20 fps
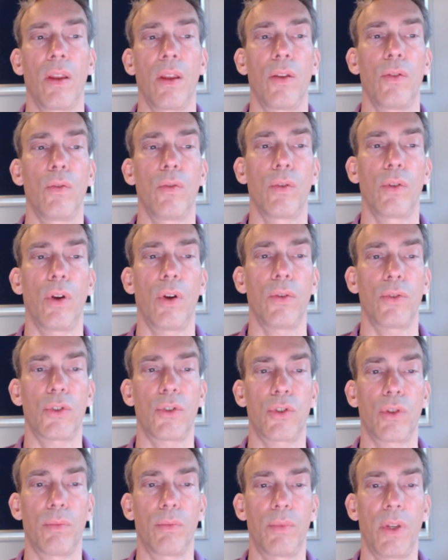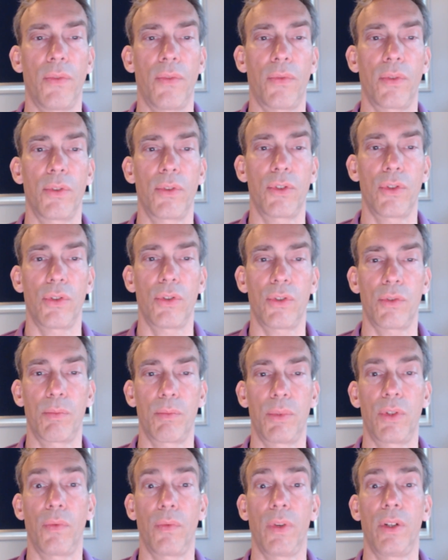You'll notice some differences
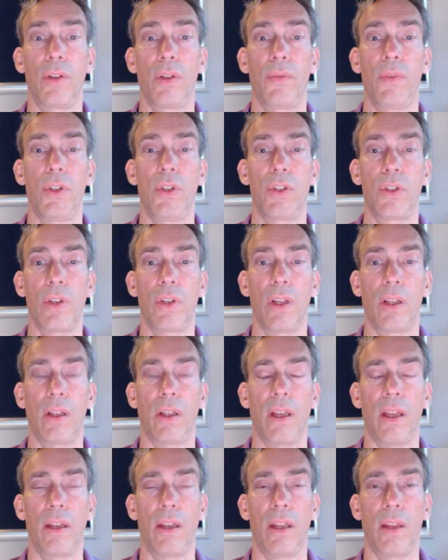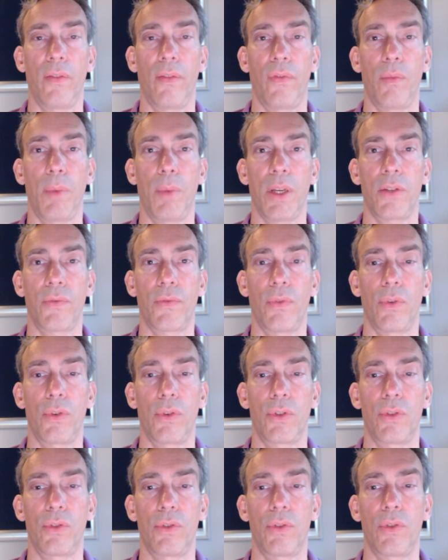between the VCL and FMX
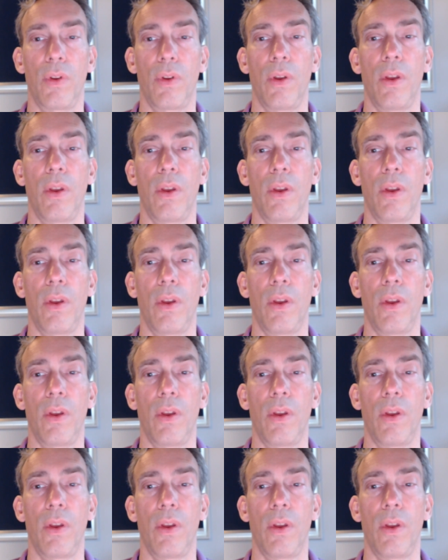versions,